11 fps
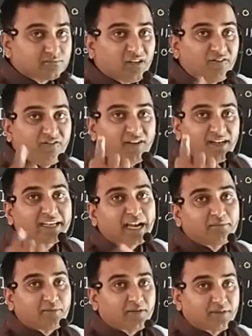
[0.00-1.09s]
1
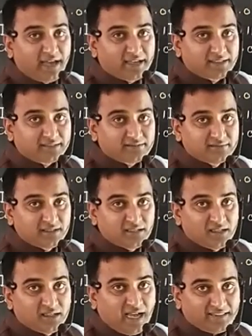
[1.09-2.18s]
gram of iron
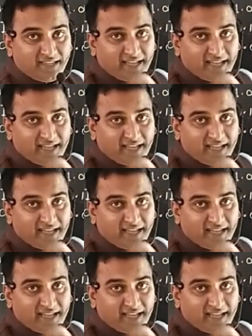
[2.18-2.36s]
and the